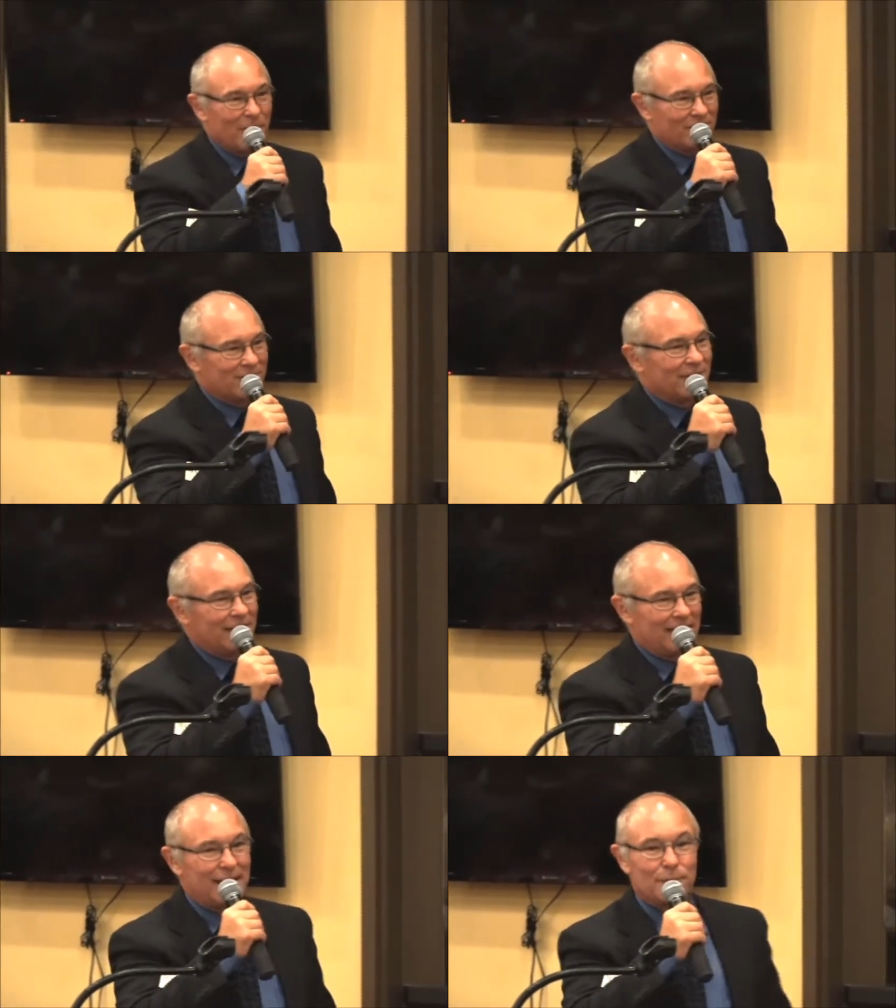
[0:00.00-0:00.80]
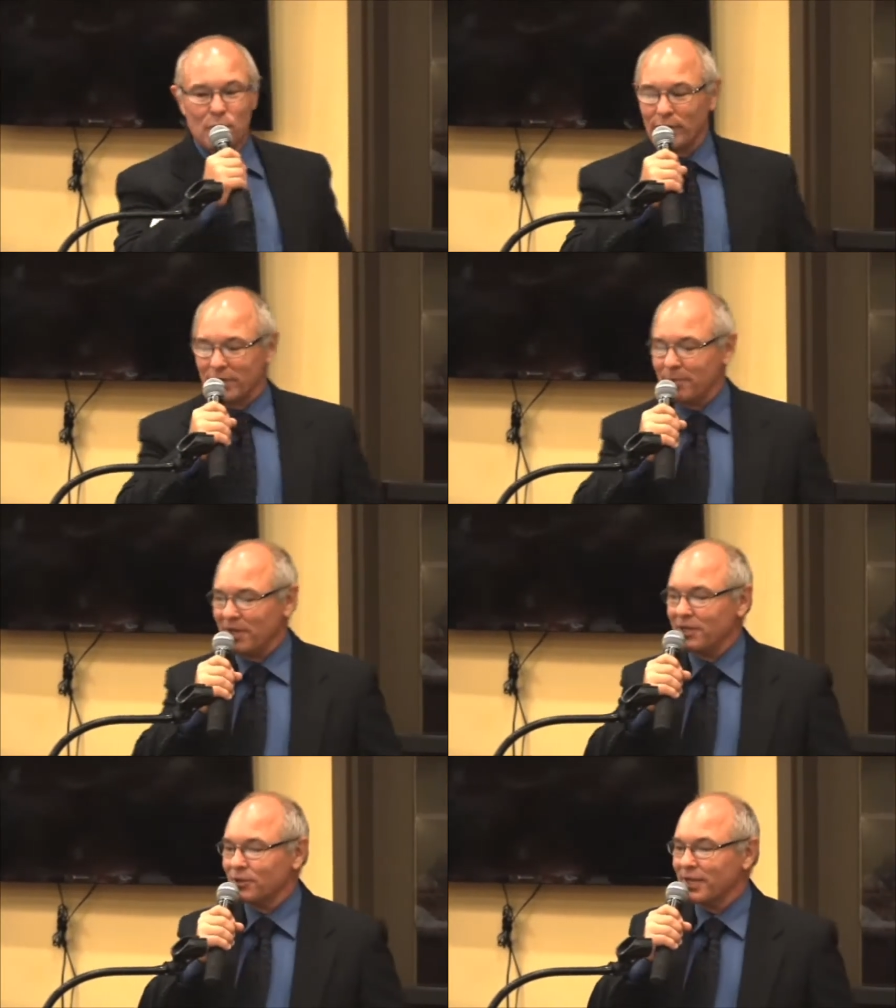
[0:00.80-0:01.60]
Marshall, and I am going to
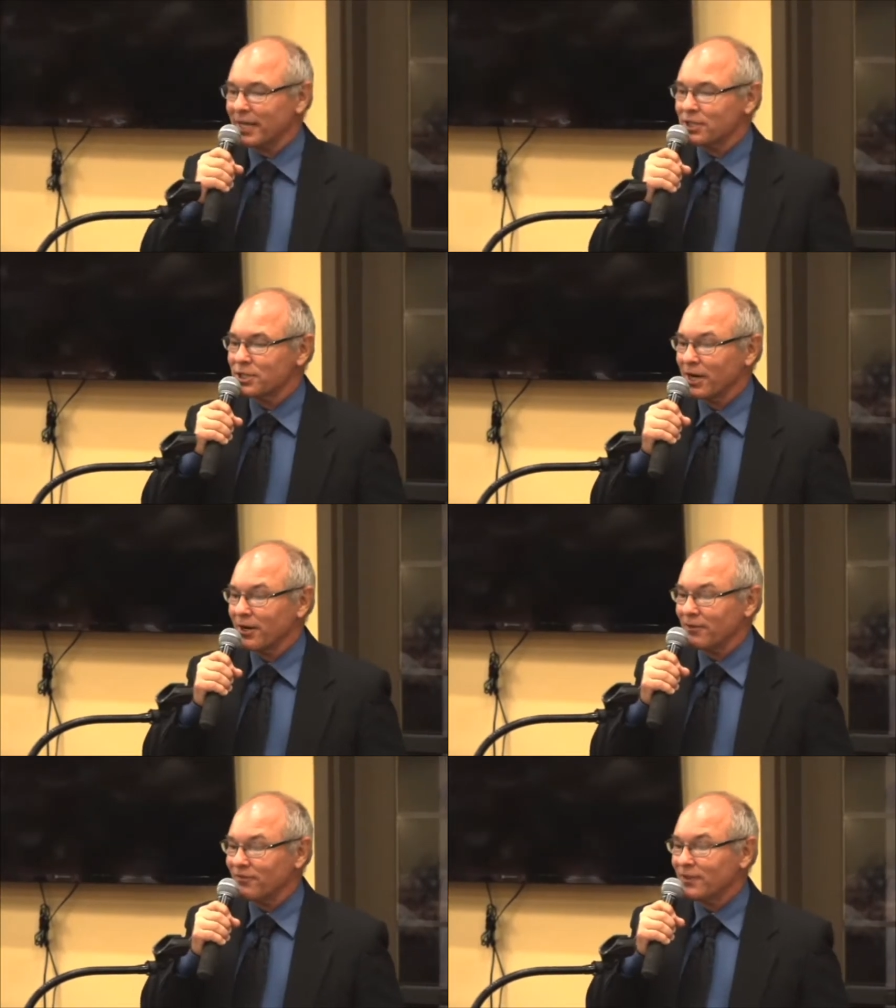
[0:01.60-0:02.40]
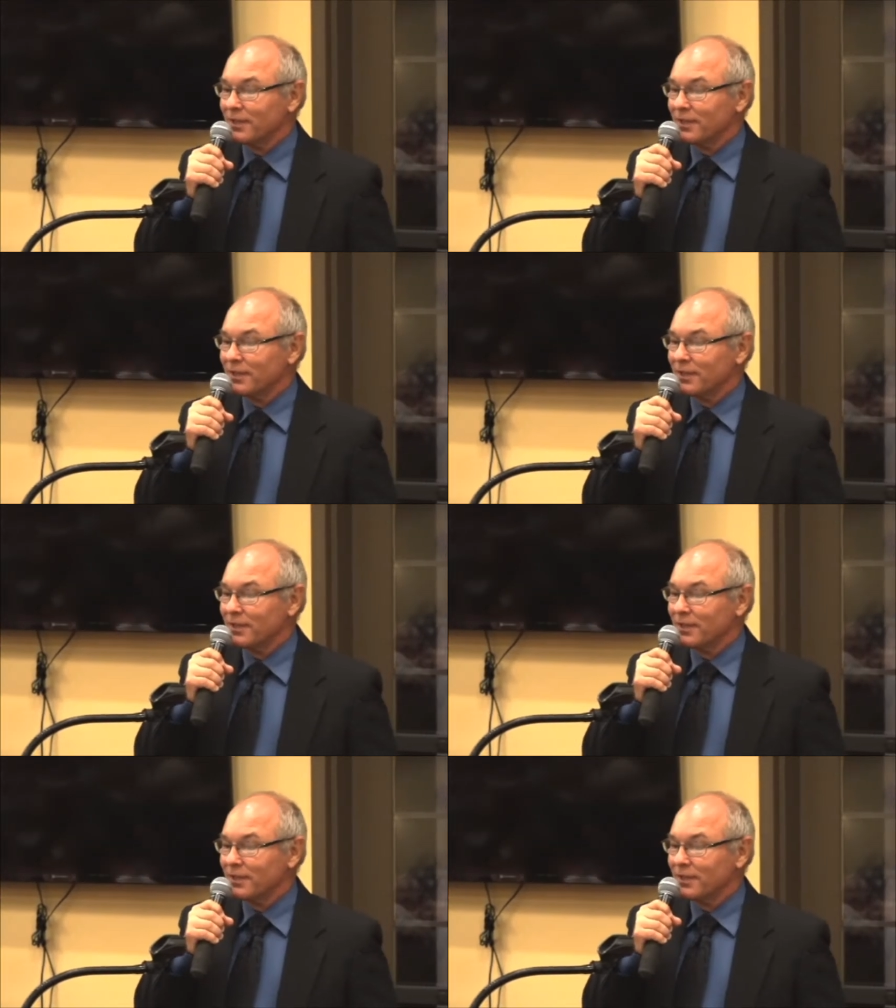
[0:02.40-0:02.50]
be your next sheriff.